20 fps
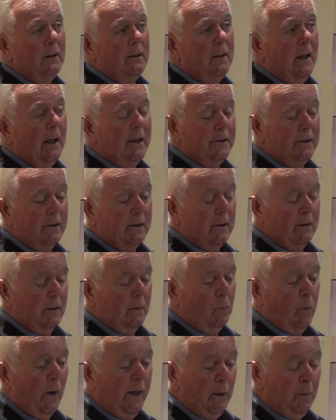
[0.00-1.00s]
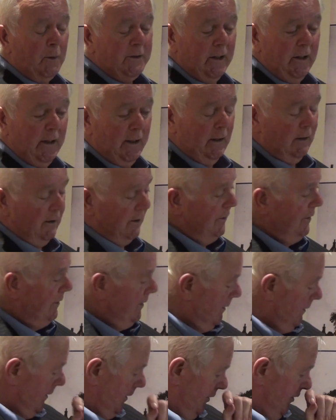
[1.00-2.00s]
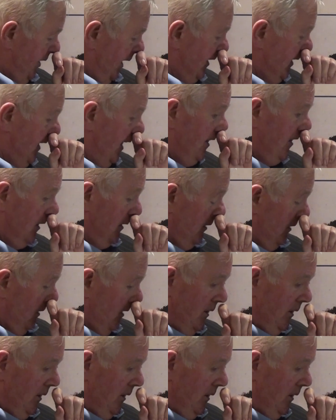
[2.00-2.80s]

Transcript: that when he was in England, Jack Gaynor